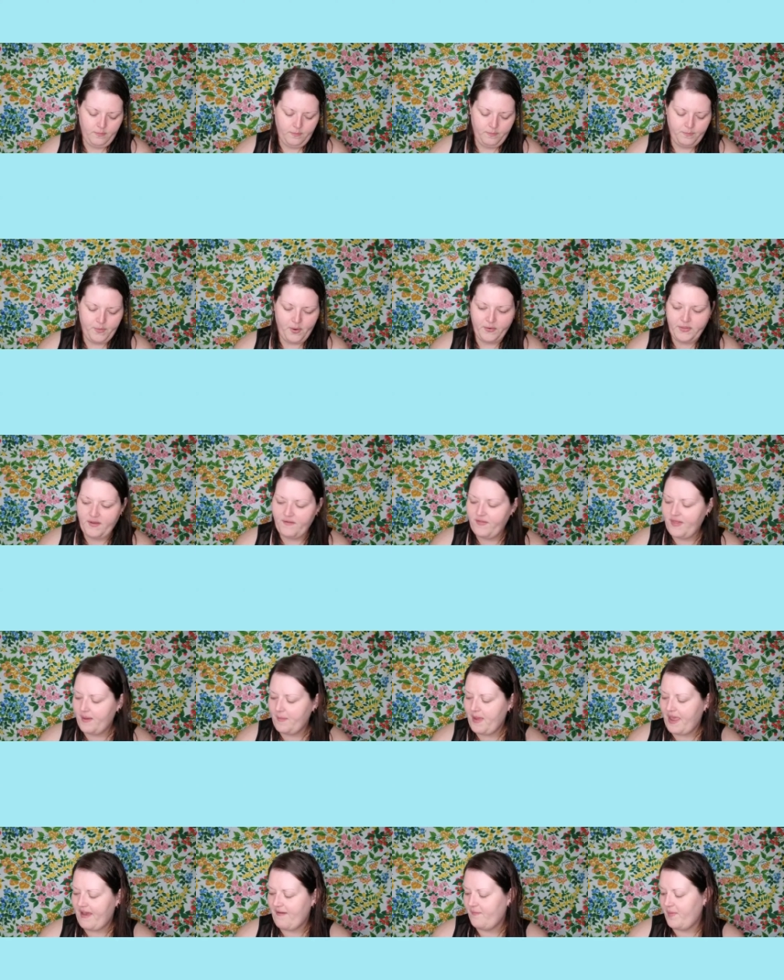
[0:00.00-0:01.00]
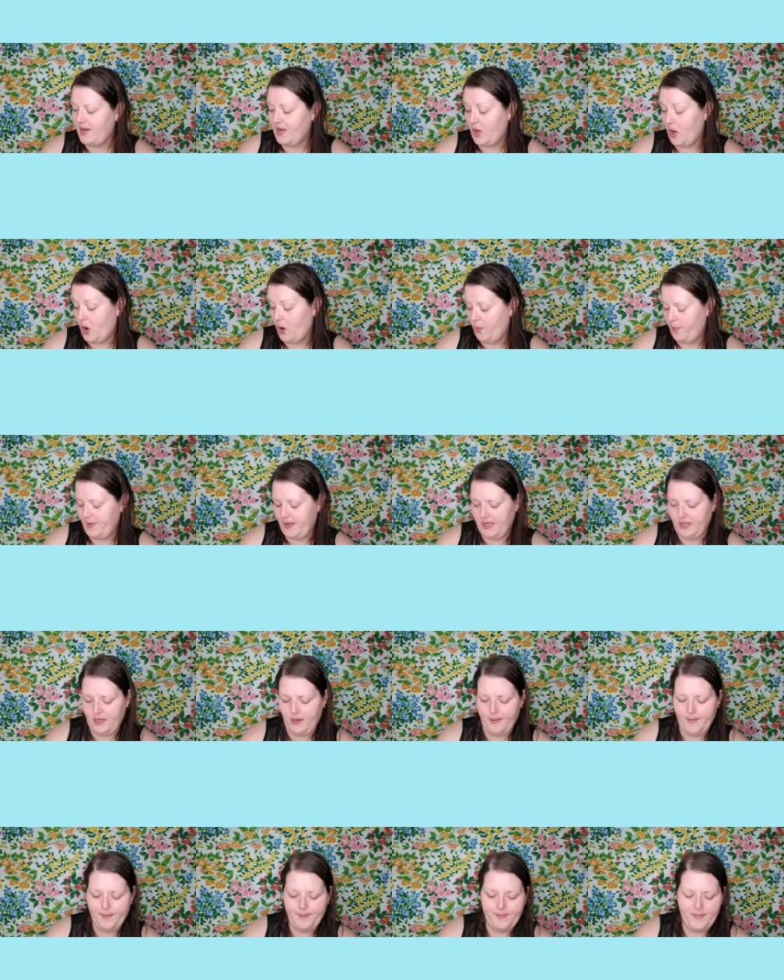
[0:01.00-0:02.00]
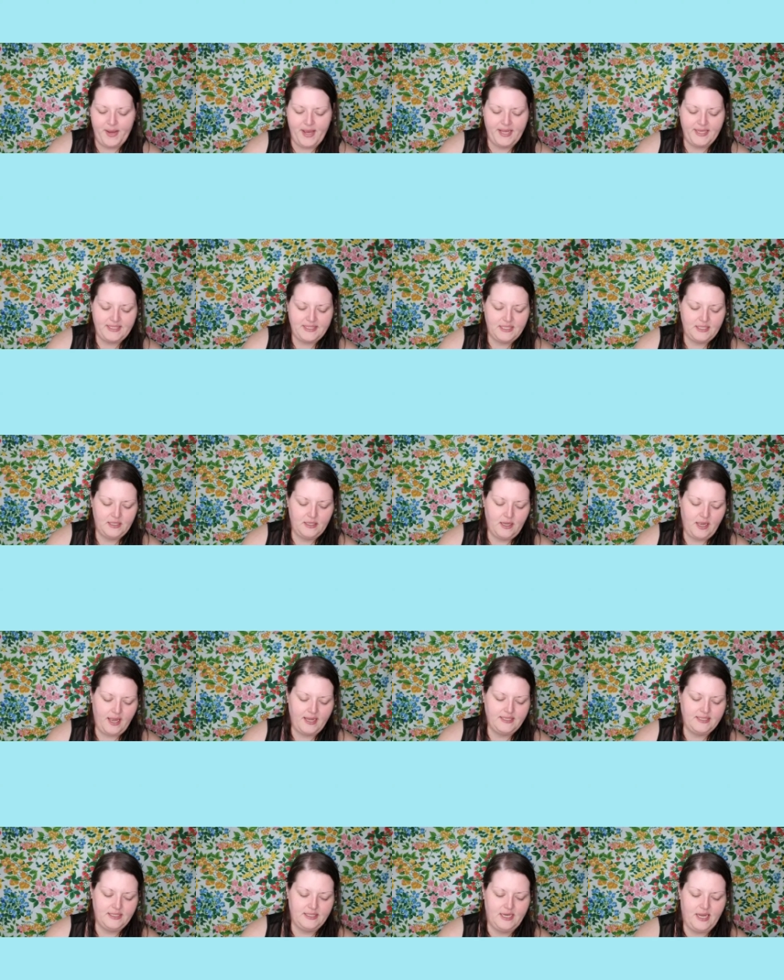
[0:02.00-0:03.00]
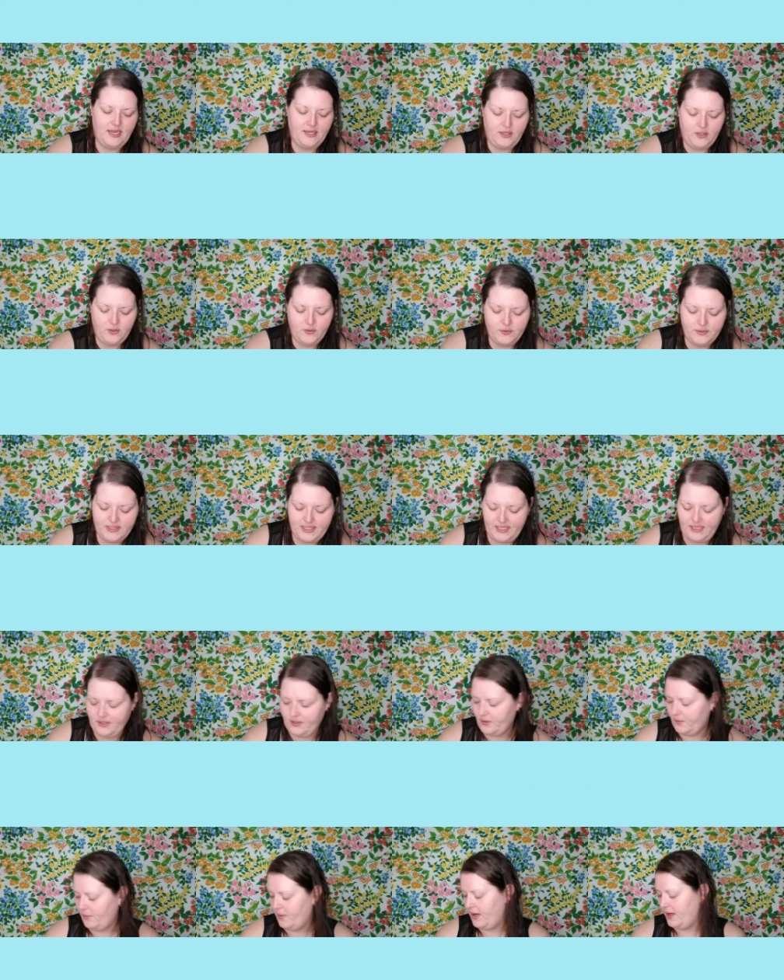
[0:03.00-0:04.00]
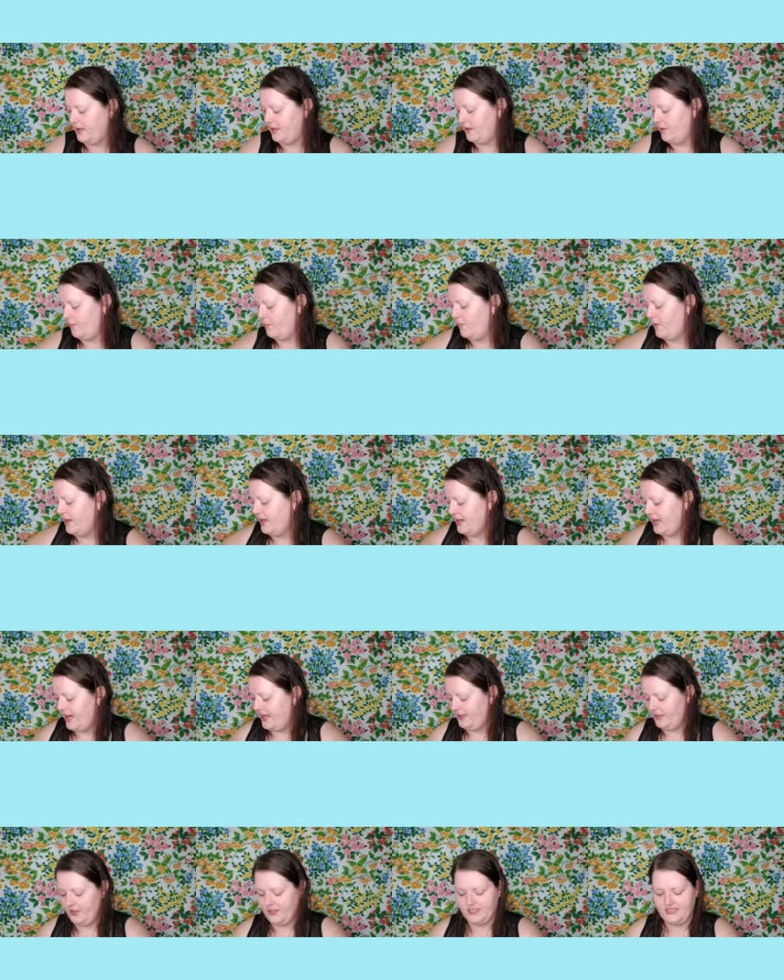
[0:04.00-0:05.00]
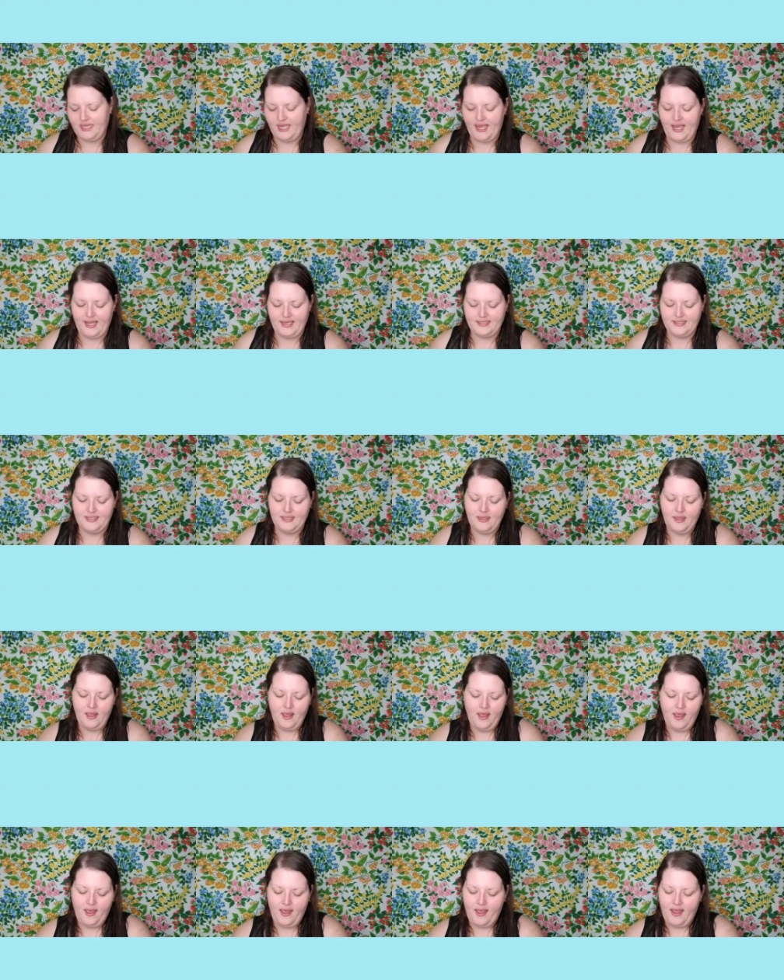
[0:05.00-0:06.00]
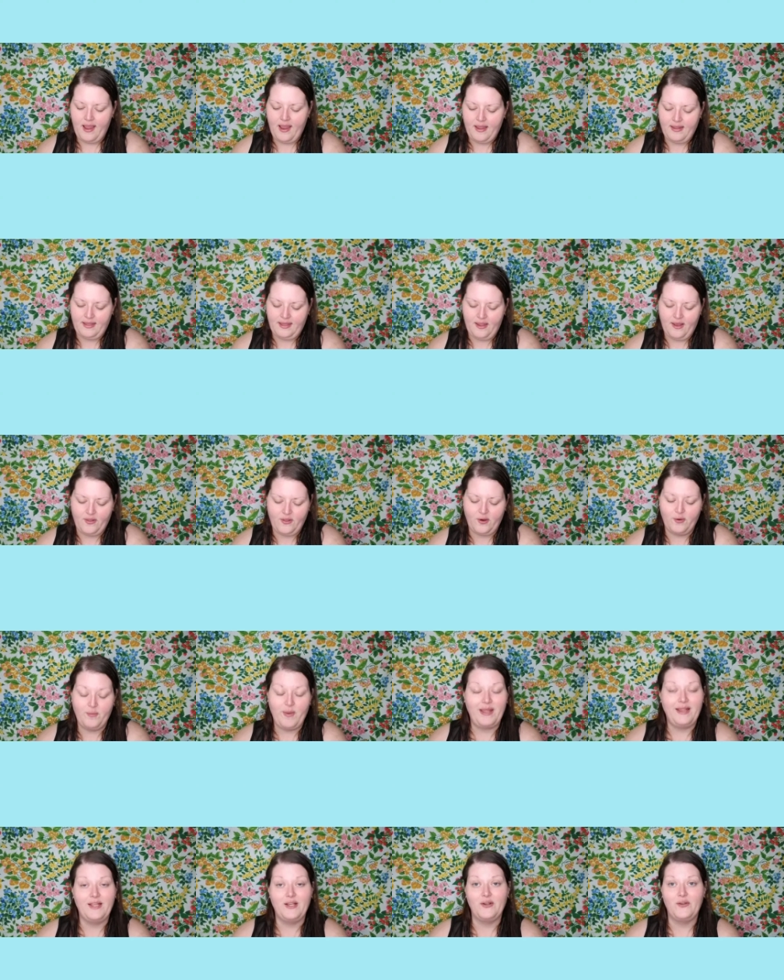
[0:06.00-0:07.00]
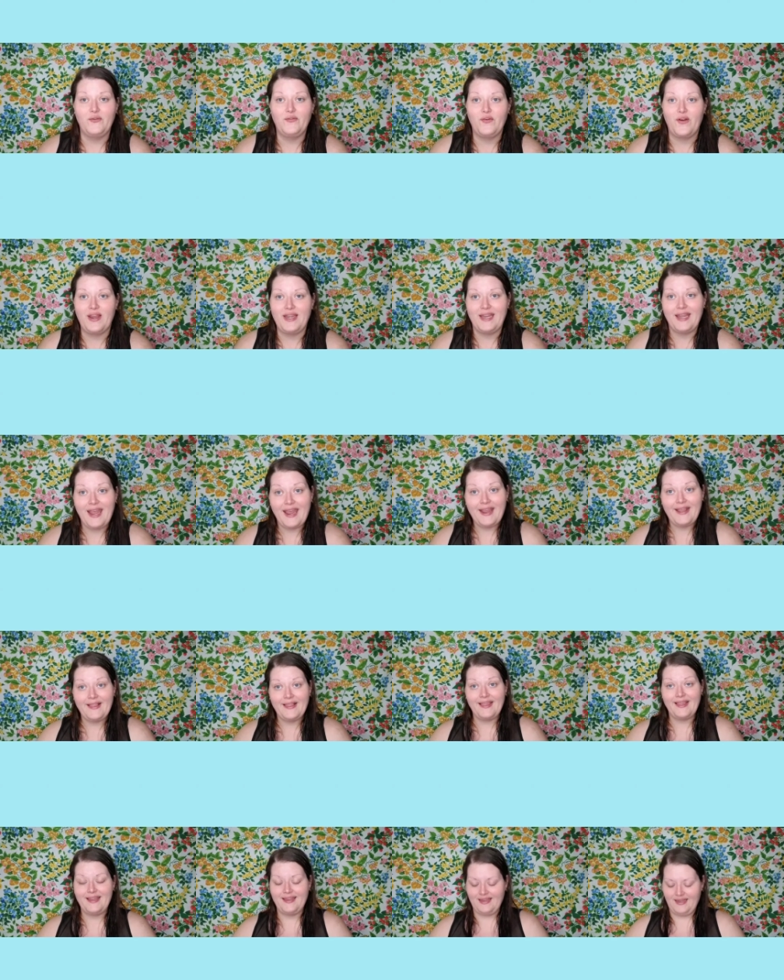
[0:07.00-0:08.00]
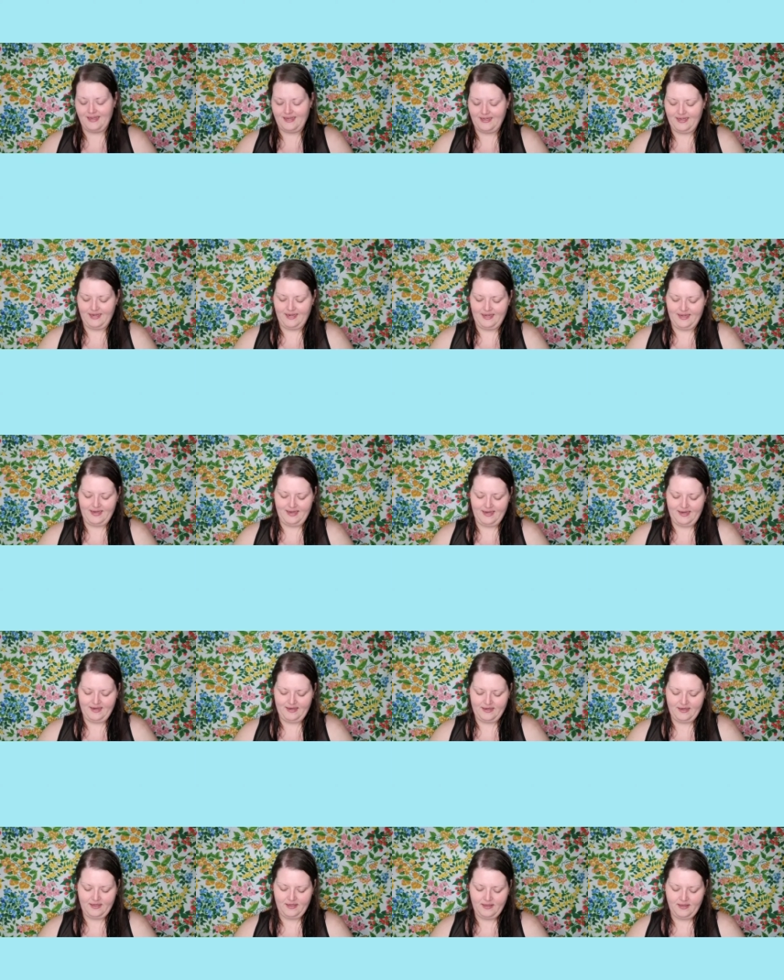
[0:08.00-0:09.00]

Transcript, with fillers: Both of them have been open, but I did not use either one. One I looked at, and the other, my little friend Caitlin needed